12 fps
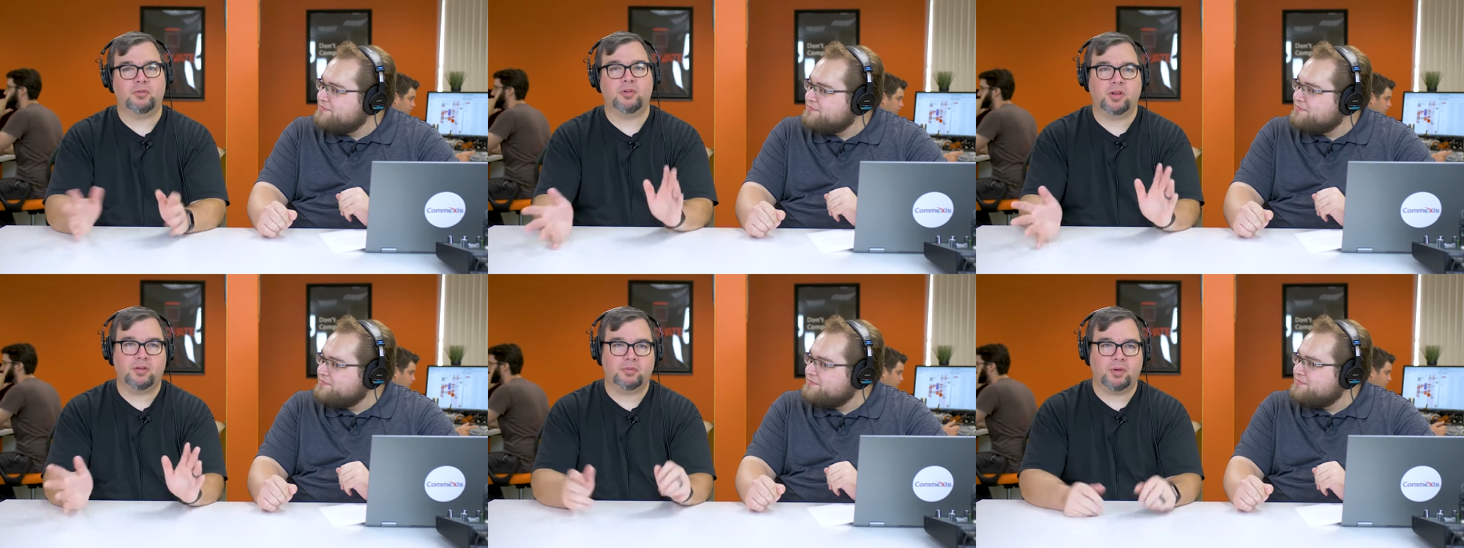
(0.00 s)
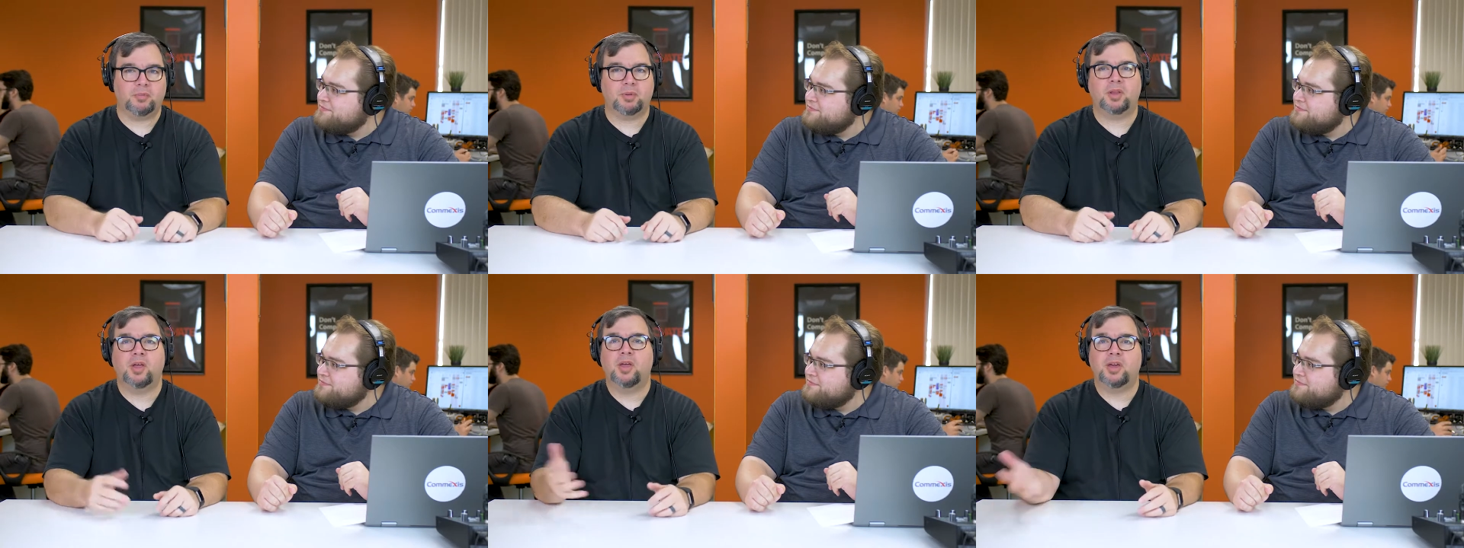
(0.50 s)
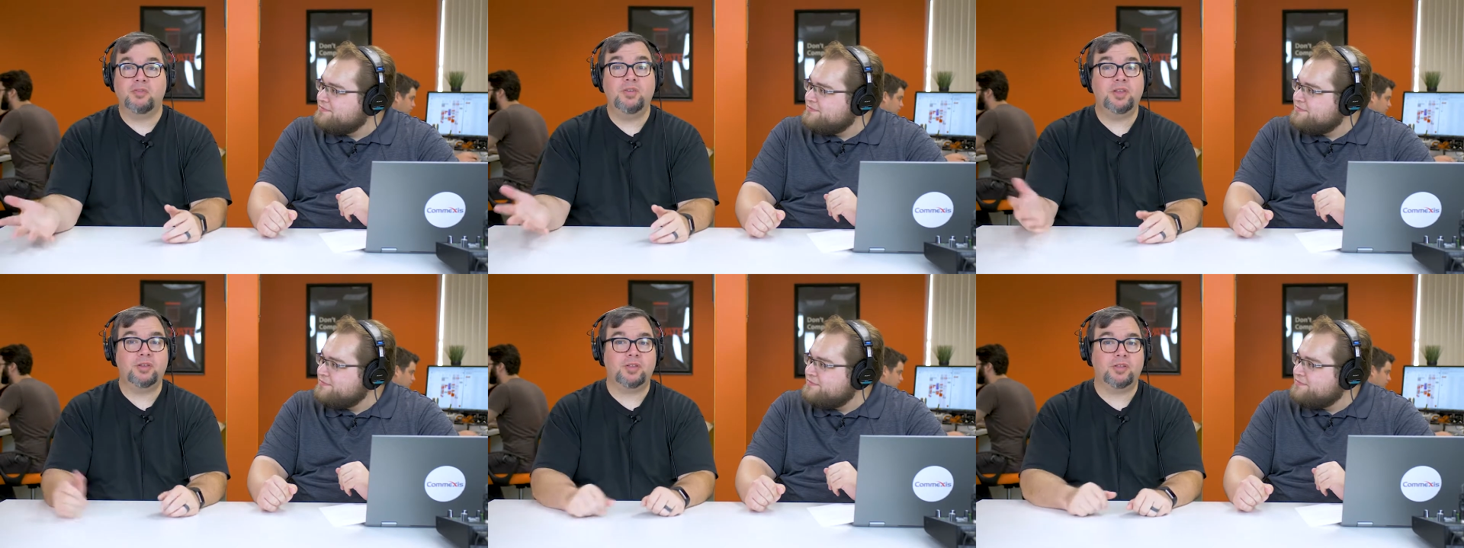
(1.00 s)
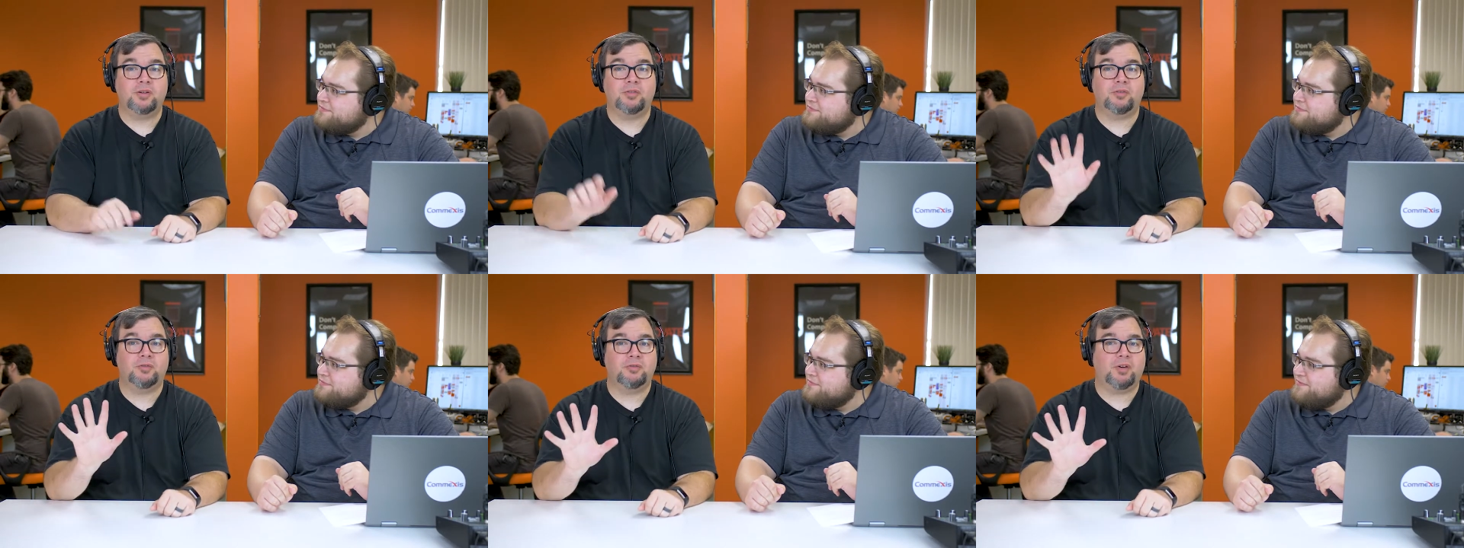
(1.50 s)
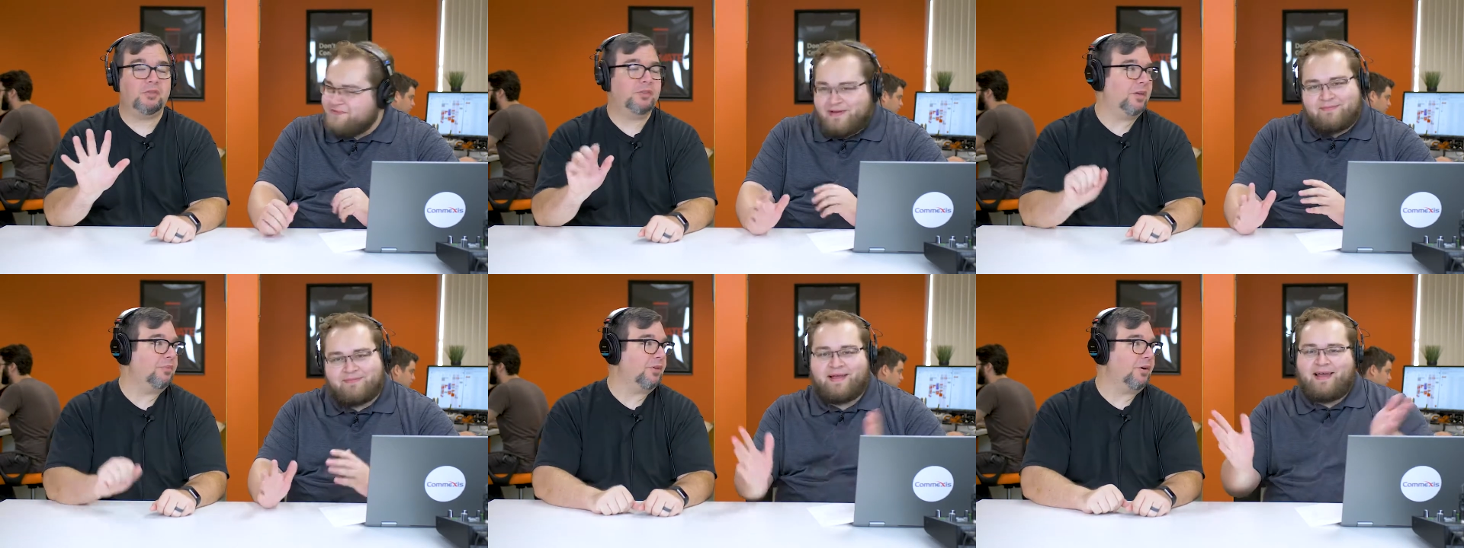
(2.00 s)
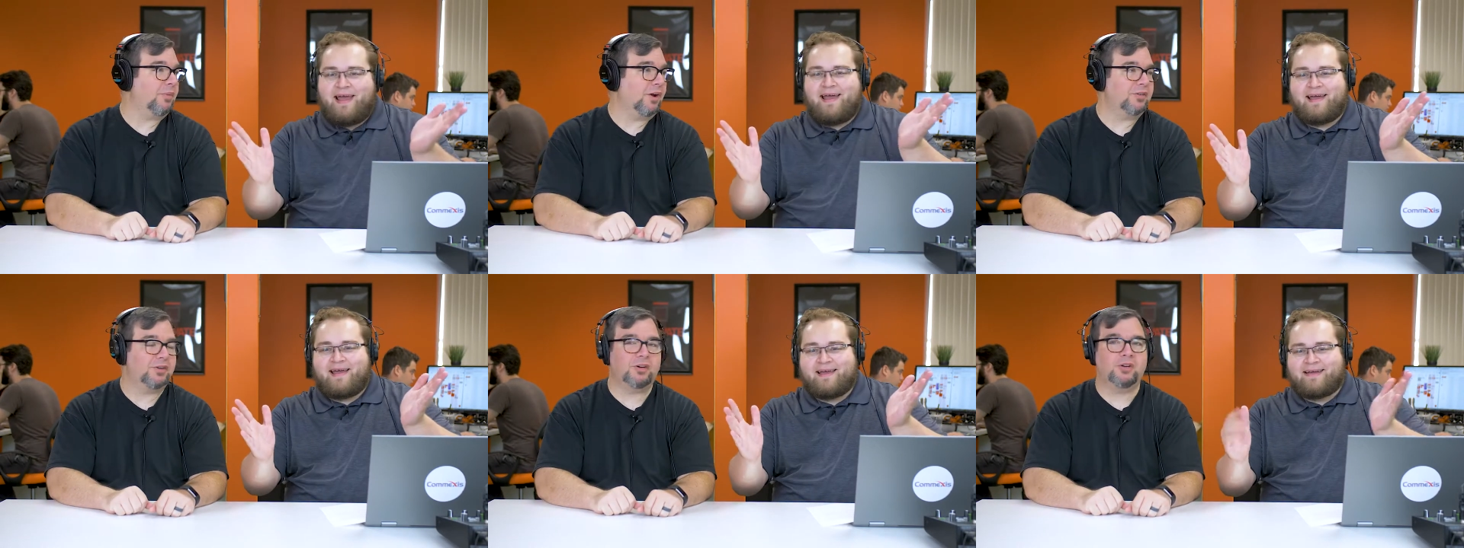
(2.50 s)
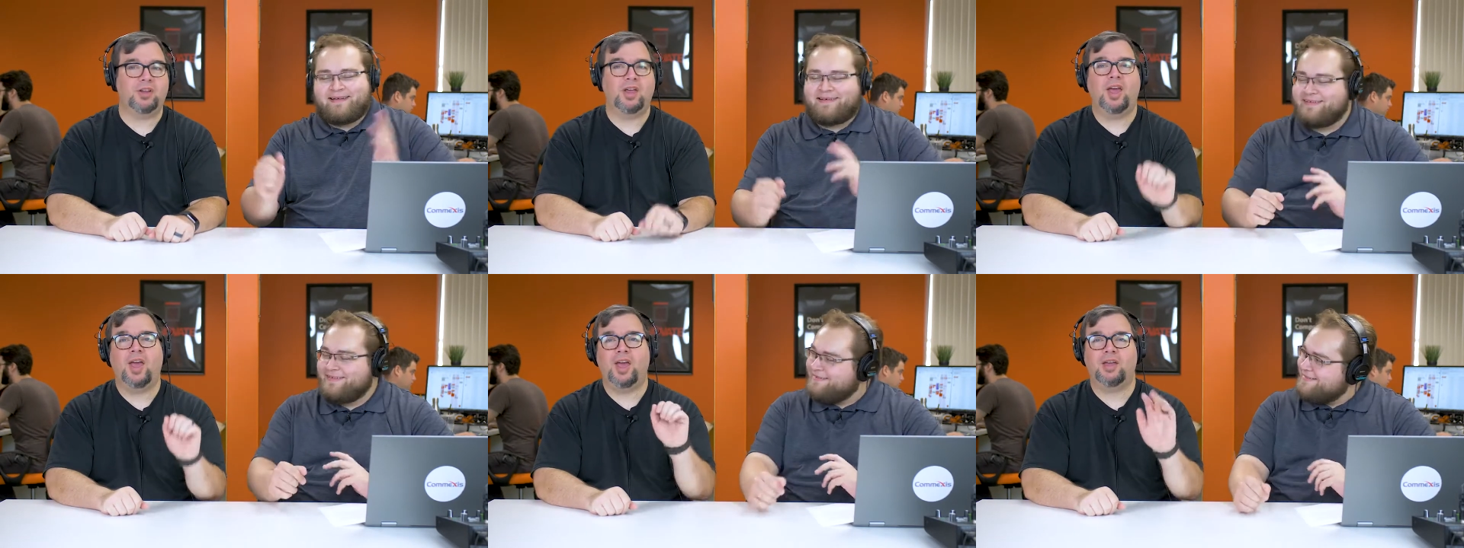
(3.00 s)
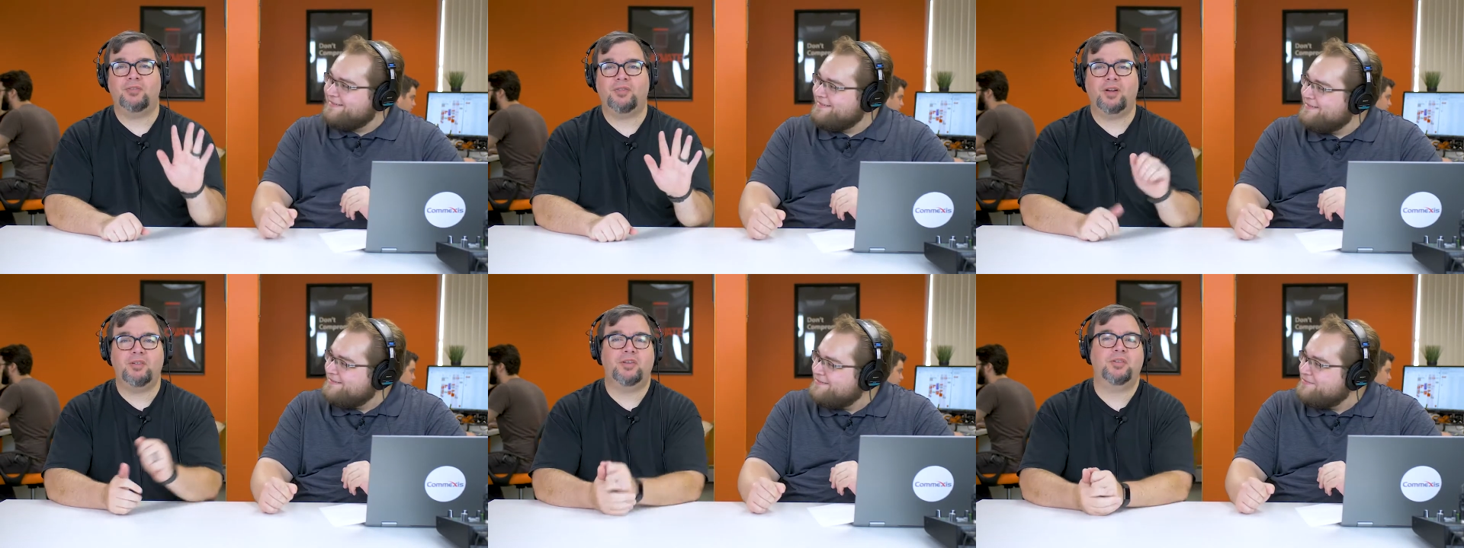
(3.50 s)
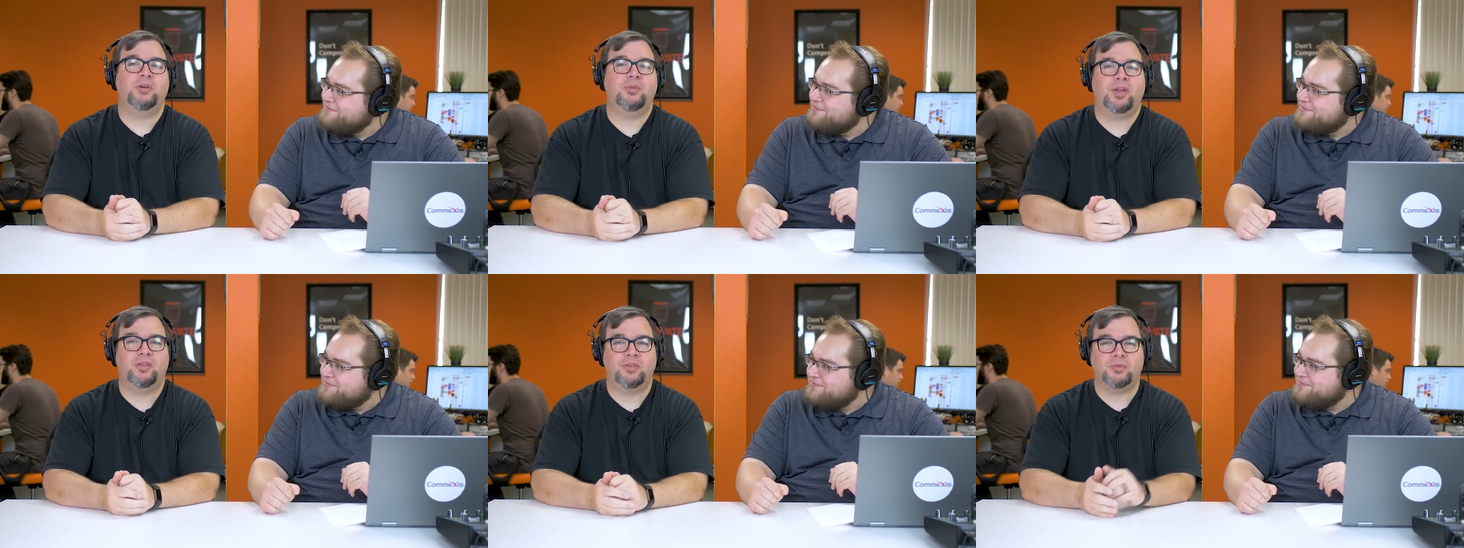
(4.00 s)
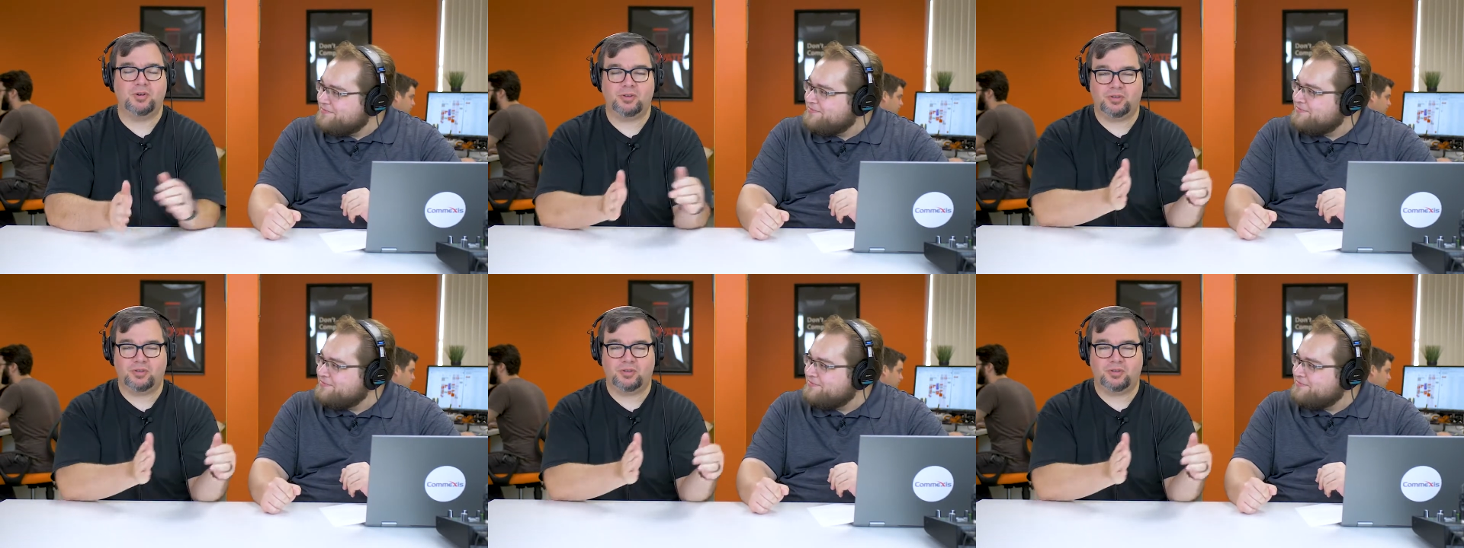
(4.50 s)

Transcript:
Speaker 1: and we're not surprised, but conveniently there's five F steps in our hey. buyer's journey and five days in a week. So we're mm-hmm.